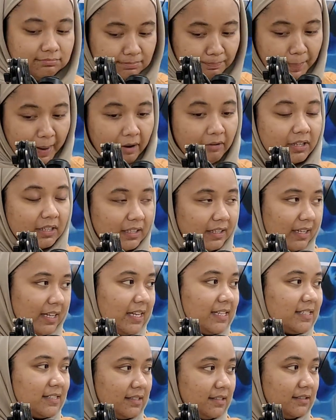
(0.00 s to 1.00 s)
parallel
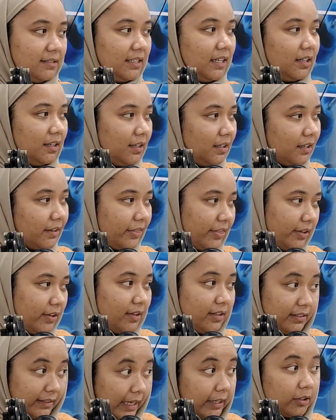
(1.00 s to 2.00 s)
as
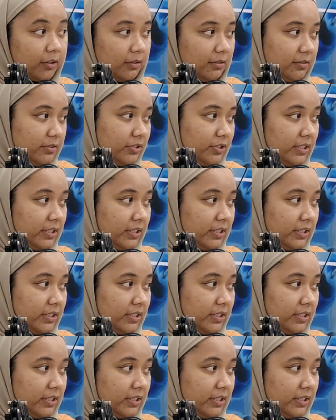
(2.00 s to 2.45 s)
the technology.